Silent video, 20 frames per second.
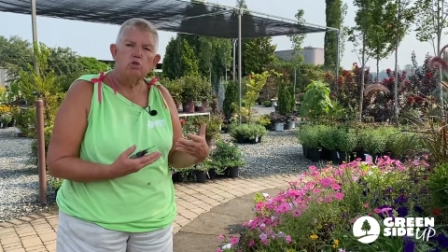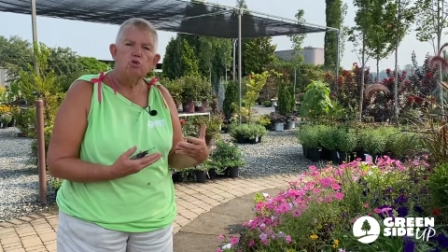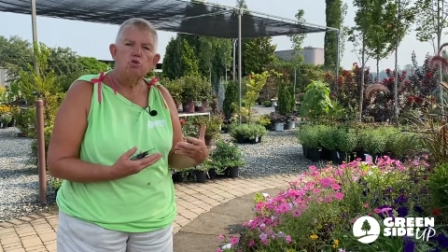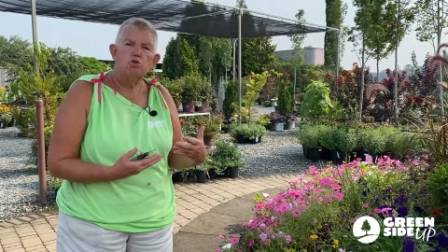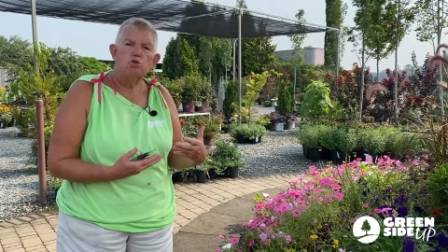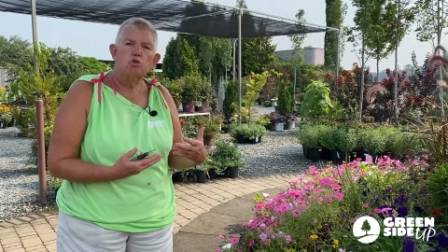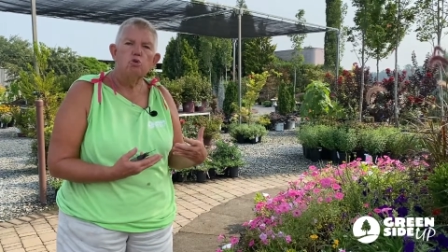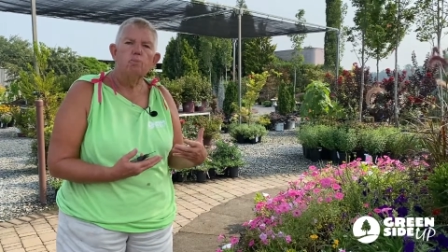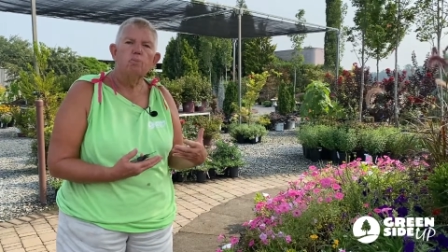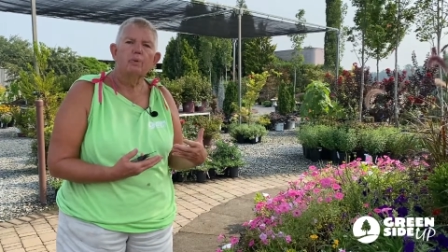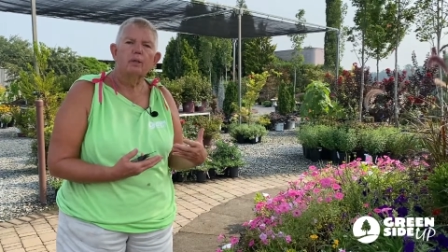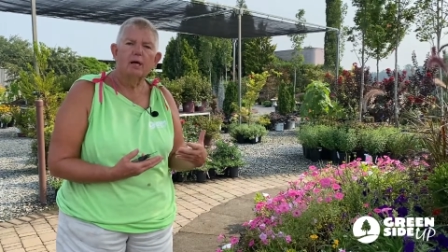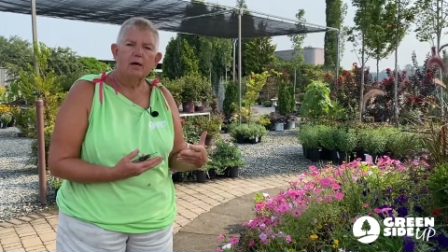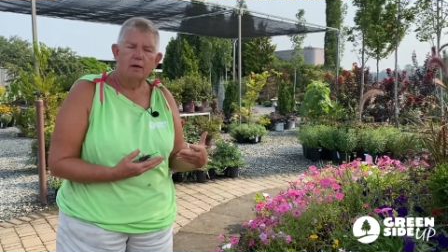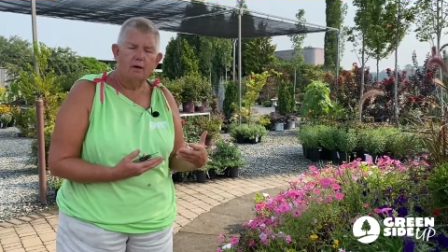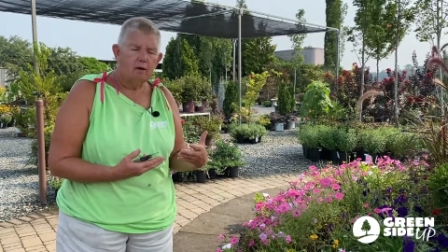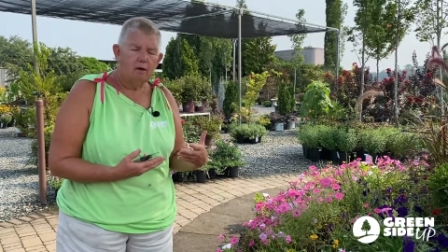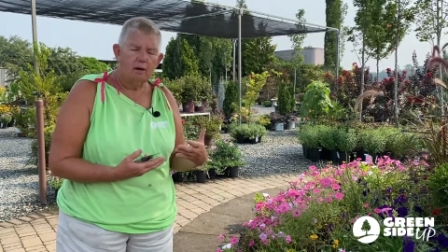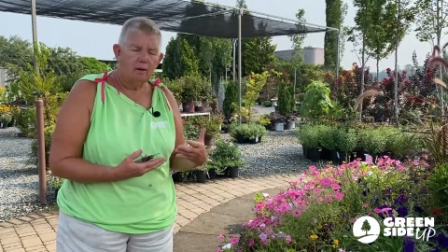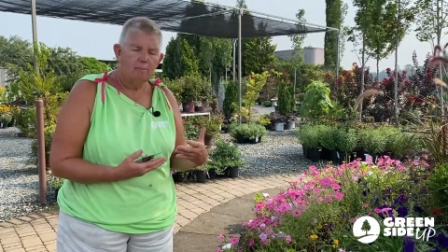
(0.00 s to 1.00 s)
new,
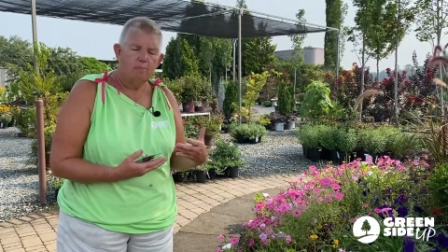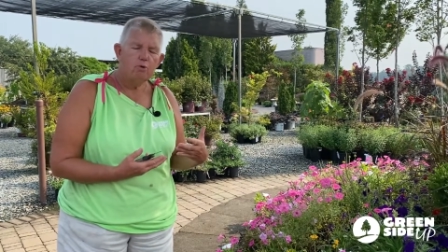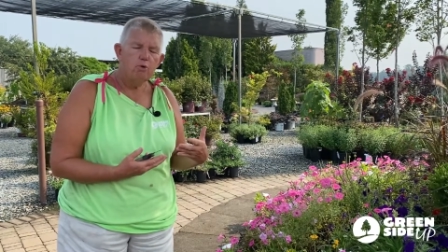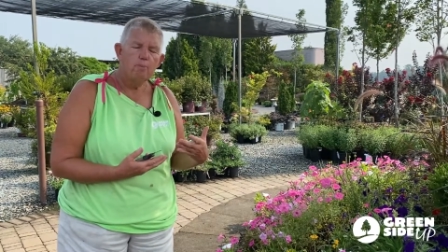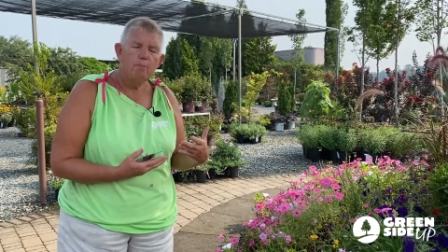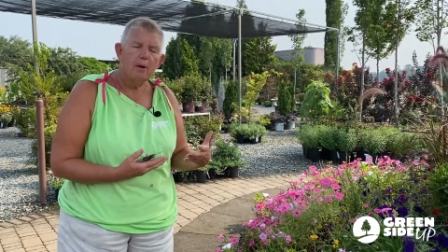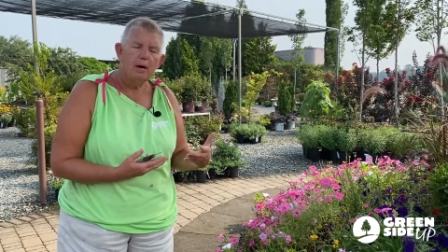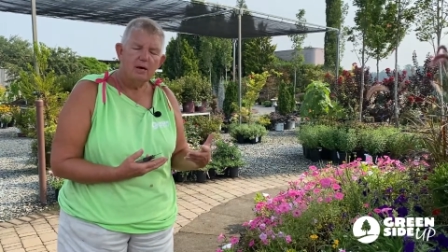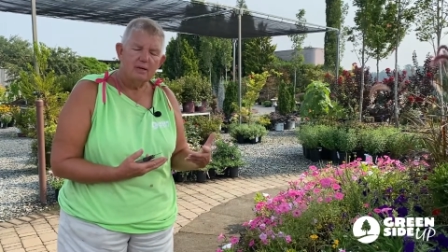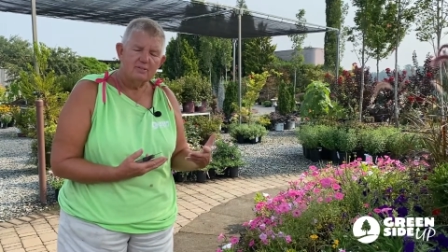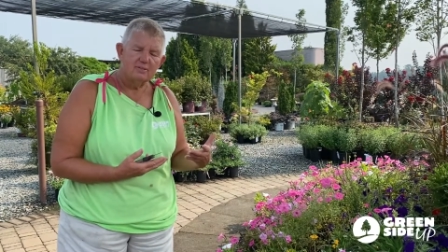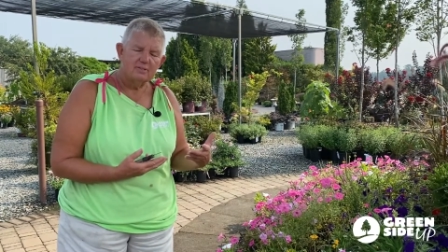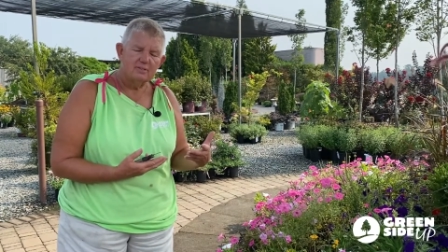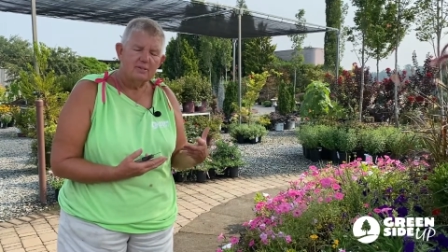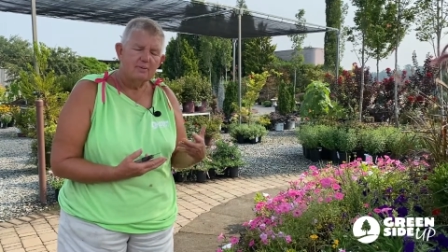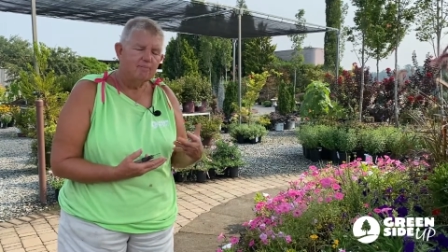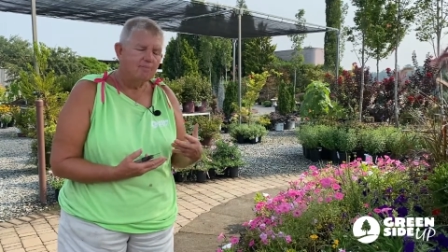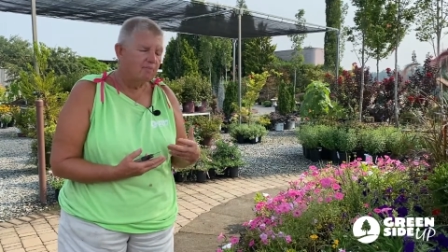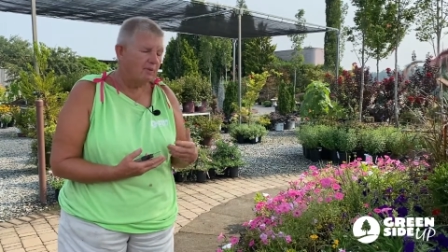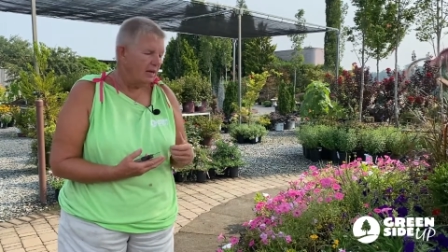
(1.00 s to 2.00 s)
blood, um, new buds.